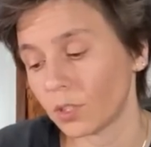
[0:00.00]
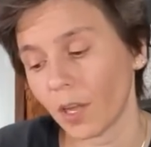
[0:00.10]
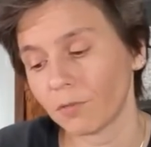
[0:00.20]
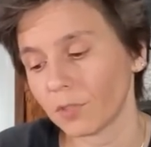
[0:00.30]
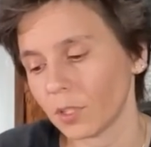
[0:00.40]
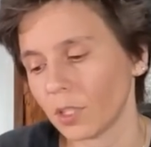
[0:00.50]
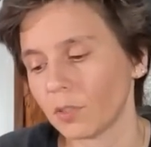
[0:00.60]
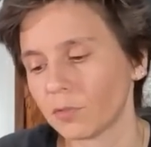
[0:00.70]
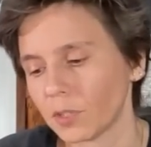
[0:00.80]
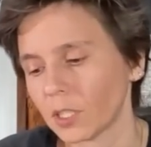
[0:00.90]
Definitely
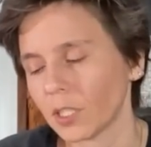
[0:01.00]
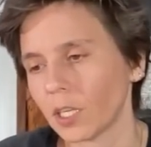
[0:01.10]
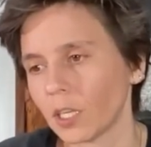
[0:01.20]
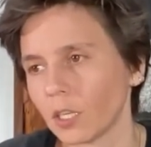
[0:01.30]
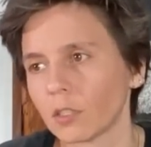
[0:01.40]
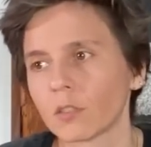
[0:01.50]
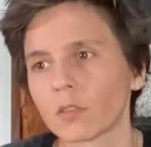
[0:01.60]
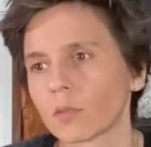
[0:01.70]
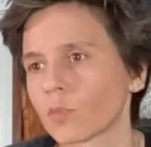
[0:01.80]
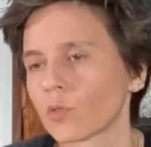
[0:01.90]
feeling
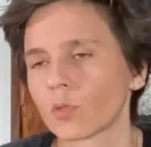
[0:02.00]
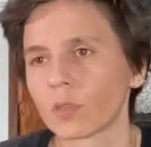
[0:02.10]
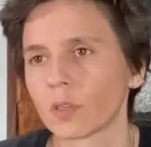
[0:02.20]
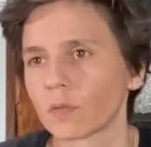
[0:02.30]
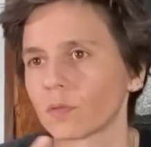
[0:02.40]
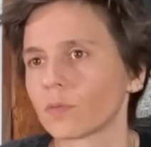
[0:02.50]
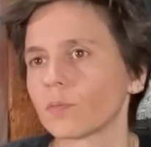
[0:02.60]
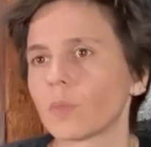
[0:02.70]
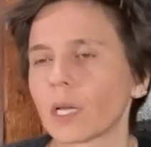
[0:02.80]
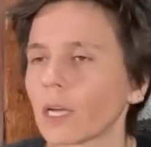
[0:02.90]
some sort of,
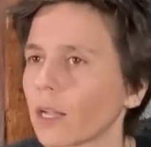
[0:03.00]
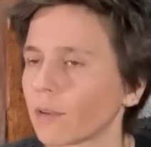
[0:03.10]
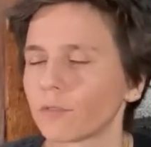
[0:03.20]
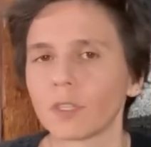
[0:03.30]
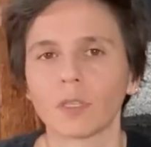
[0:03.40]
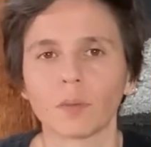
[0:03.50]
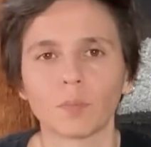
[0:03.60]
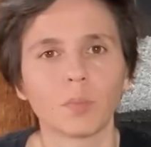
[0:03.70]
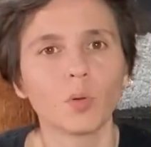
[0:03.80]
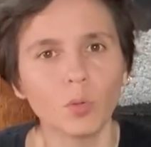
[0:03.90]
oh my god, I'm feeling
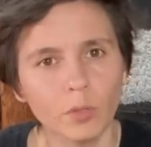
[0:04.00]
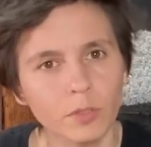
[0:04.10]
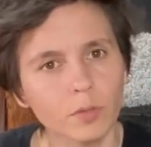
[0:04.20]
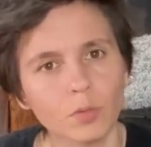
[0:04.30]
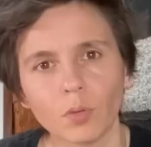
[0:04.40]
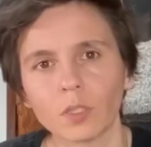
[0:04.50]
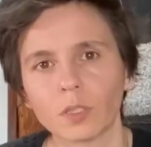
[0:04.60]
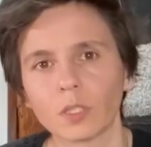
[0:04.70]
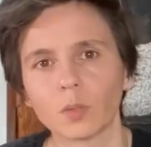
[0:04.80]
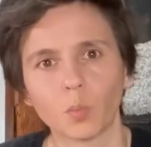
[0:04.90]
pulled
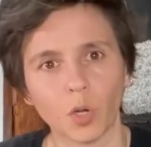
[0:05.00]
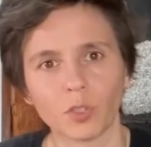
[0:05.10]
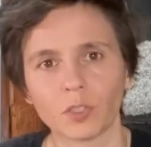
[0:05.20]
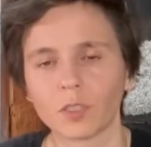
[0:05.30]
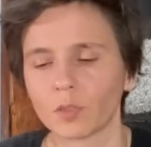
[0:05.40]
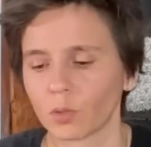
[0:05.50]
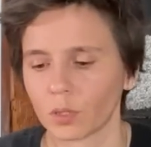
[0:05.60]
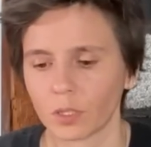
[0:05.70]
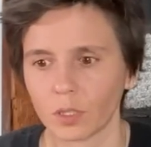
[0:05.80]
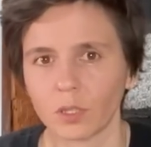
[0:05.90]
towards this person,
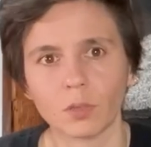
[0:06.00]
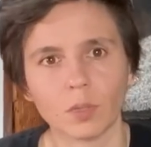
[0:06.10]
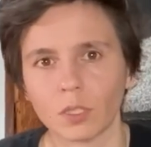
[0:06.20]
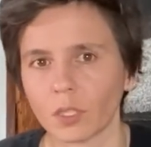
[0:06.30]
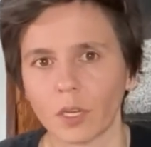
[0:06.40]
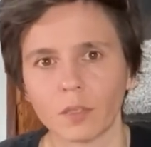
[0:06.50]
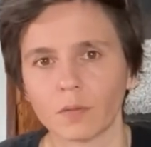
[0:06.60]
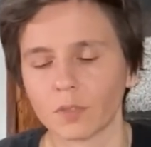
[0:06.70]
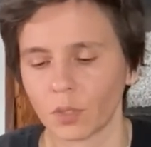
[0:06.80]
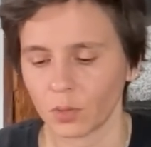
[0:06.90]
towards the situation. I
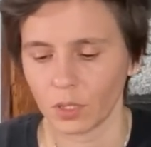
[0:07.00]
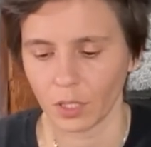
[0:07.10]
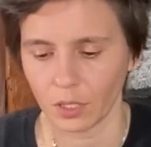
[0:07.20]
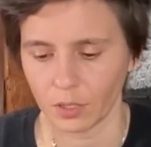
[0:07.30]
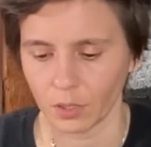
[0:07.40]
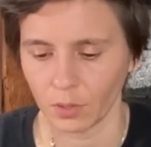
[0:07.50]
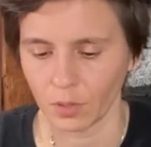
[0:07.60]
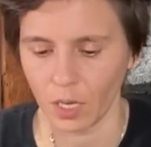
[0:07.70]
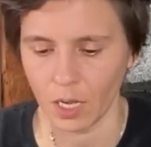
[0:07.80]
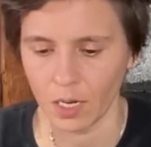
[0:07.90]
don't even know what the hell is
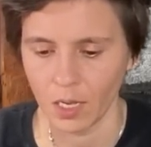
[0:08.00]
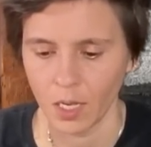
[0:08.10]
going on.